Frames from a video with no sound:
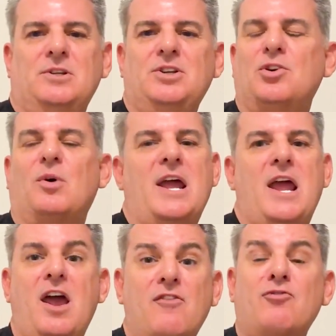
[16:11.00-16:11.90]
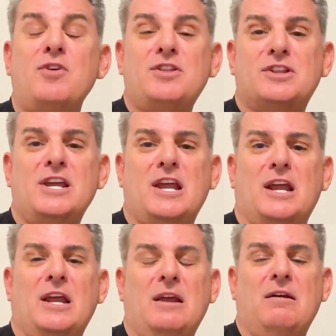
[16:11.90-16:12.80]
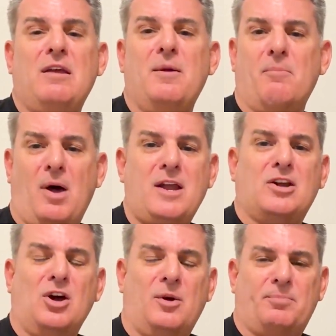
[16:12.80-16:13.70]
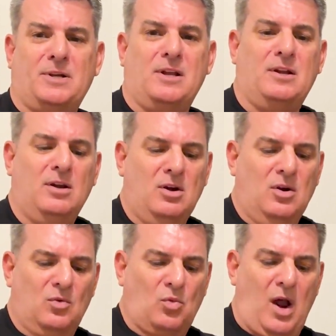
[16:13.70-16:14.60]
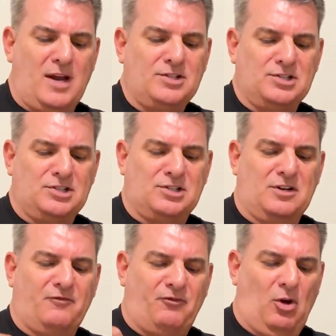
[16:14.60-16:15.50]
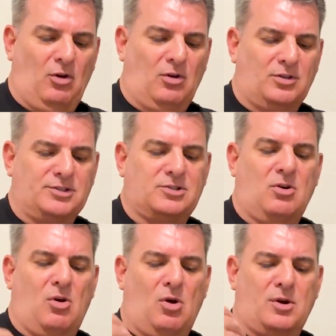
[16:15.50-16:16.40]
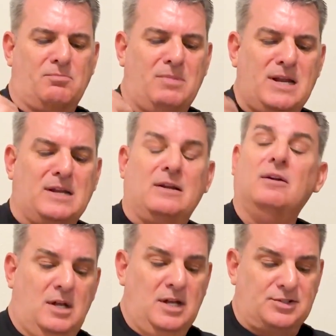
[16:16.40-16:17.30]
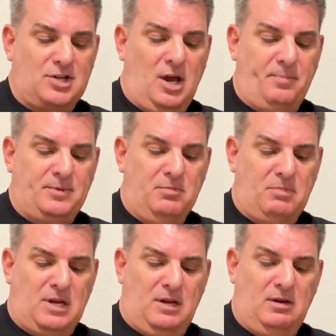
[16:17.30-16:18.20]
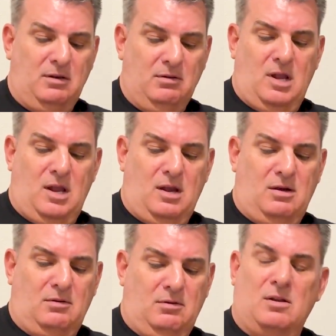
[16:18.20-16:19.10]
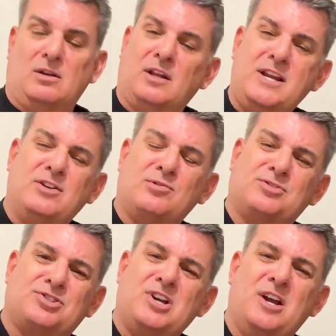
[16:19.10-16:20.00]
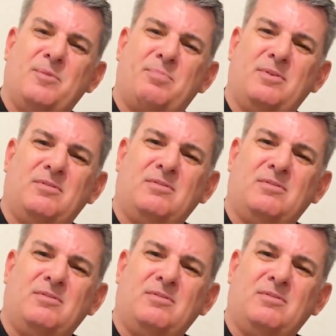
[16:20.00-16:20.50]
You know, everything in my company rises and falls on me. It's up to me, and leadership